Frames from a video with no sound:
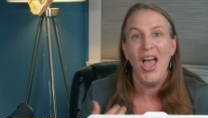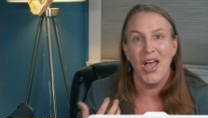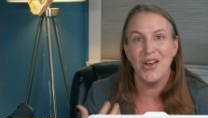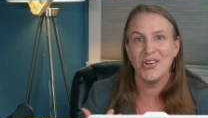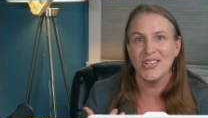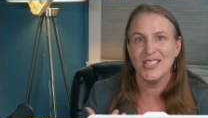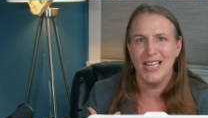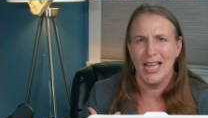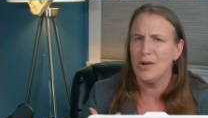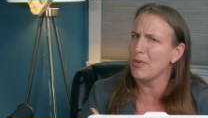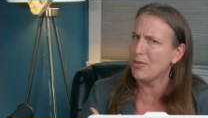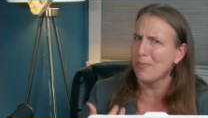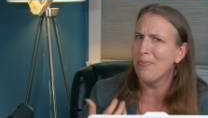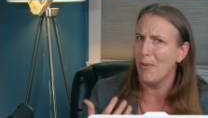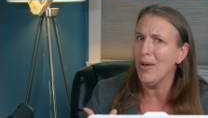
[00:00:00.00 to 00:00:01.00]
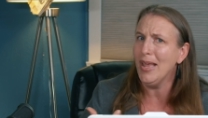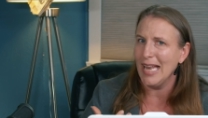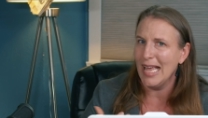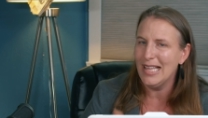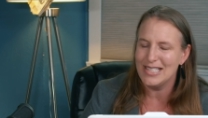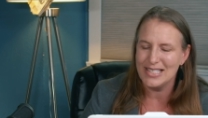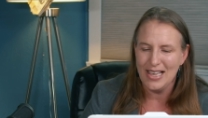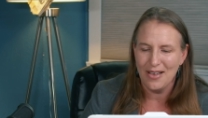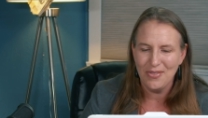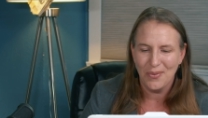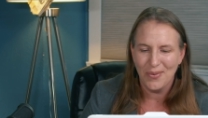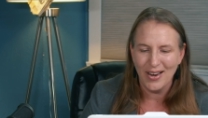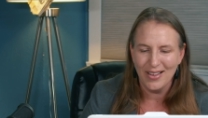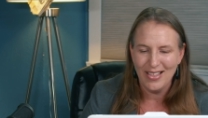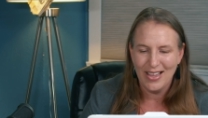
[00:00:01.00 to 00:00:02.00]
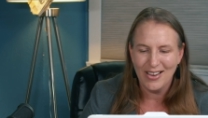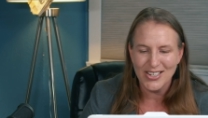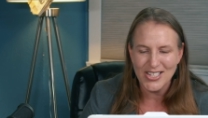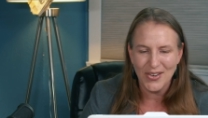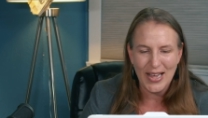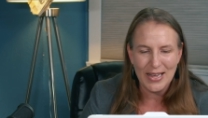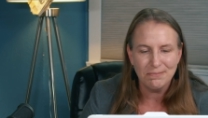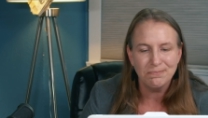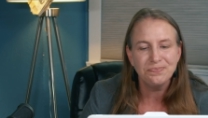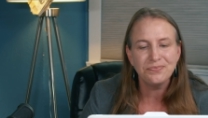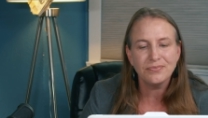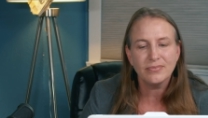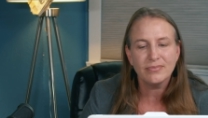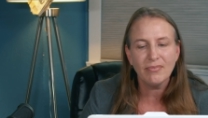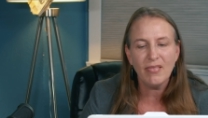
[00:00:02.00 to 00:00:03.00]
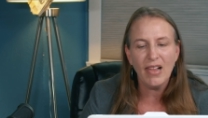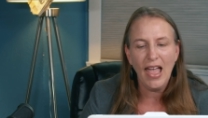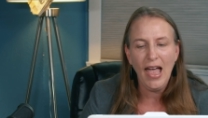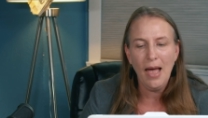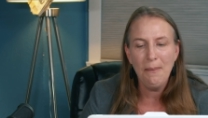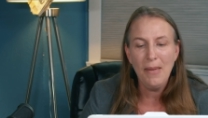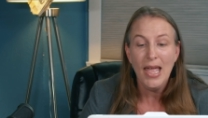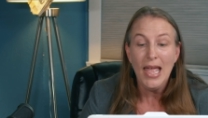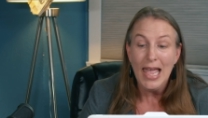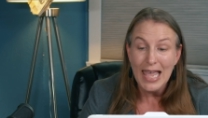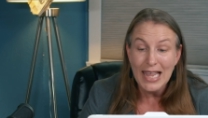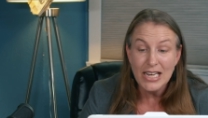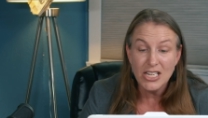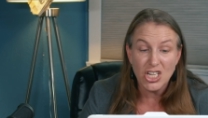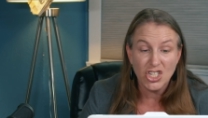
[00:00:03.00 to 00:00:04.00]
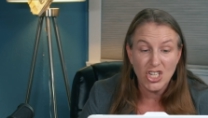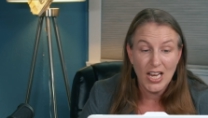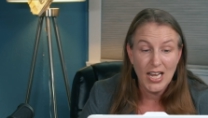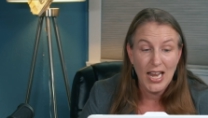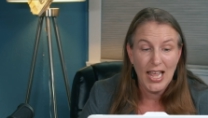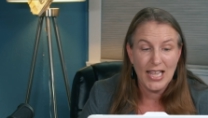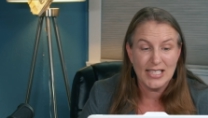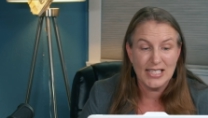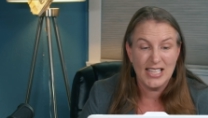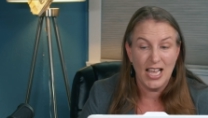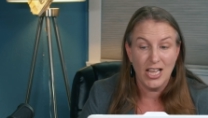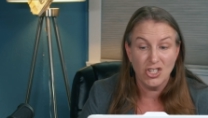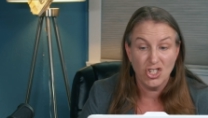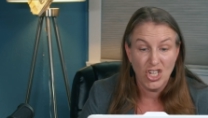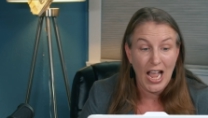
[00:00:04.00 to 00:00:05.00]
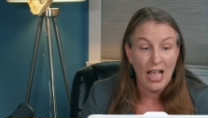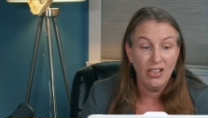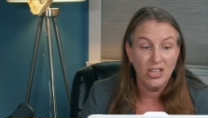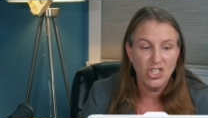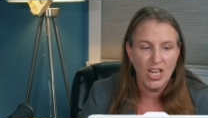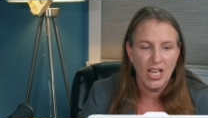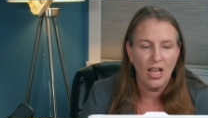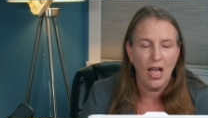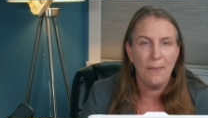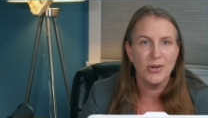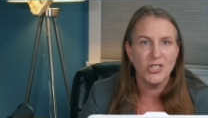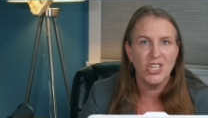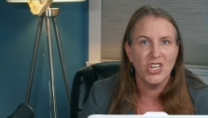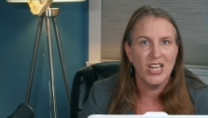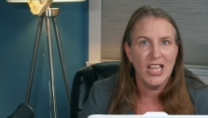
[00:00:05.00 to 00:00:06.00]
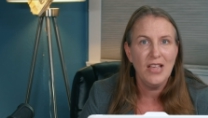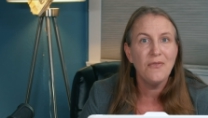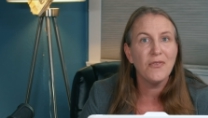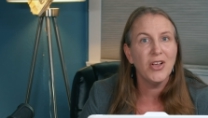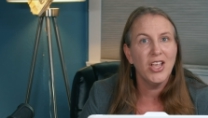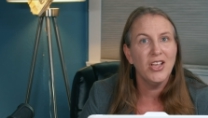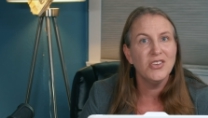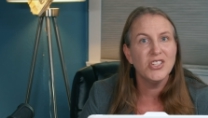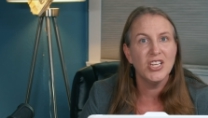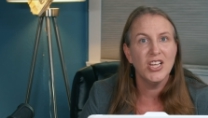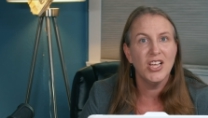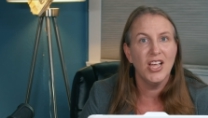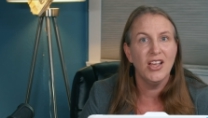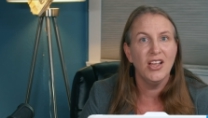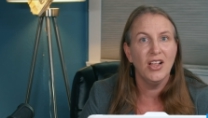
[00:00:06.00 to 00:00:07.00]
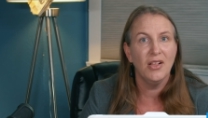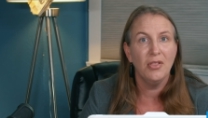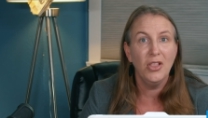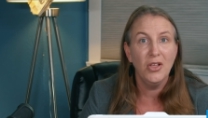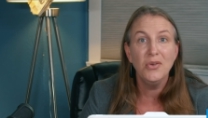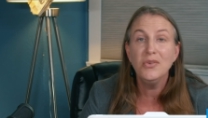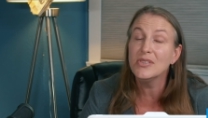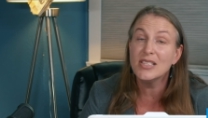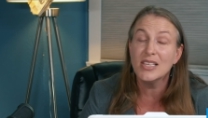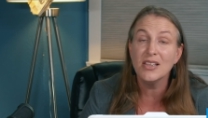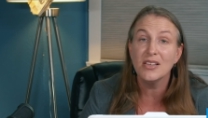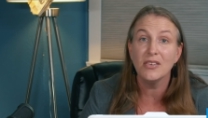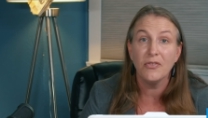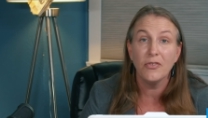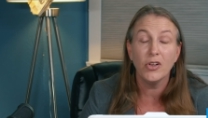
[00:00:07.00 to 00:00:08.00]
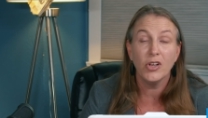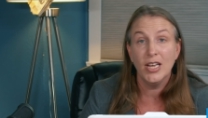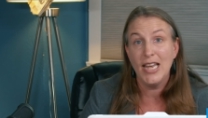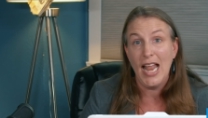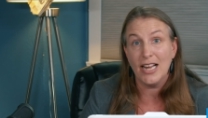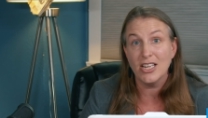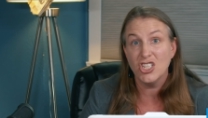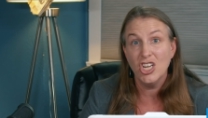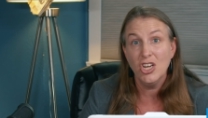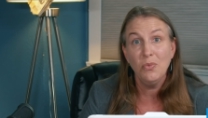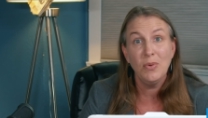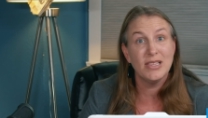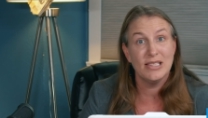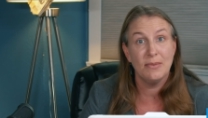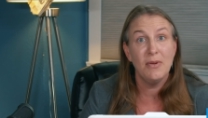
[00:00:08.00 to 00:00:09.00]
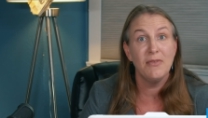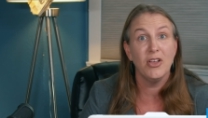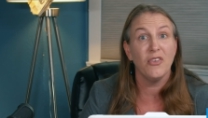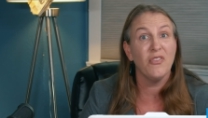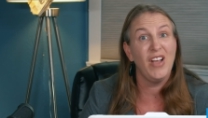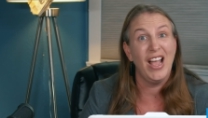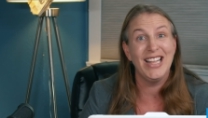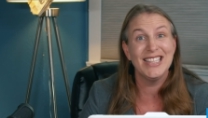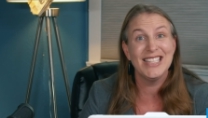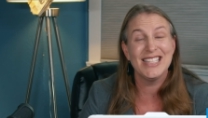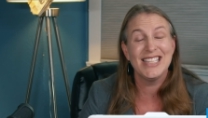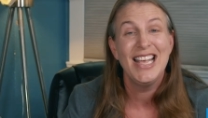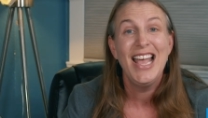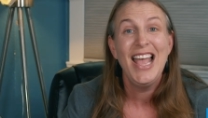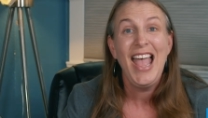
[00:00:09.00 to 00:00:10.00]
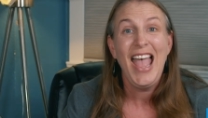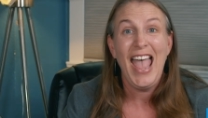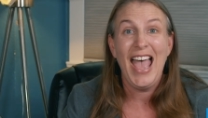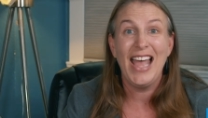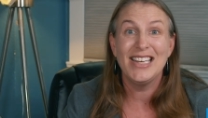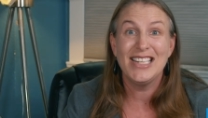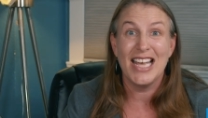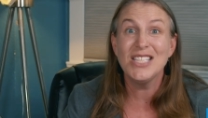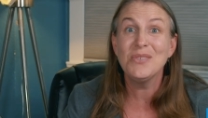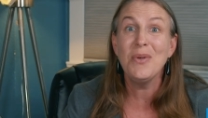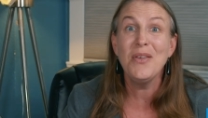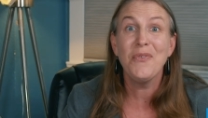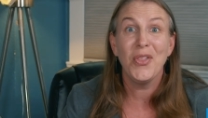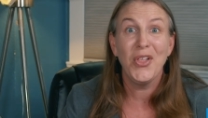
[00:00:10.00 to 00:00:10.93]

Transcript: understand what the point is of the work that you're doing. Um, in addition, it's a challenging opportunity for you to lose connection with some of your friends. And as we've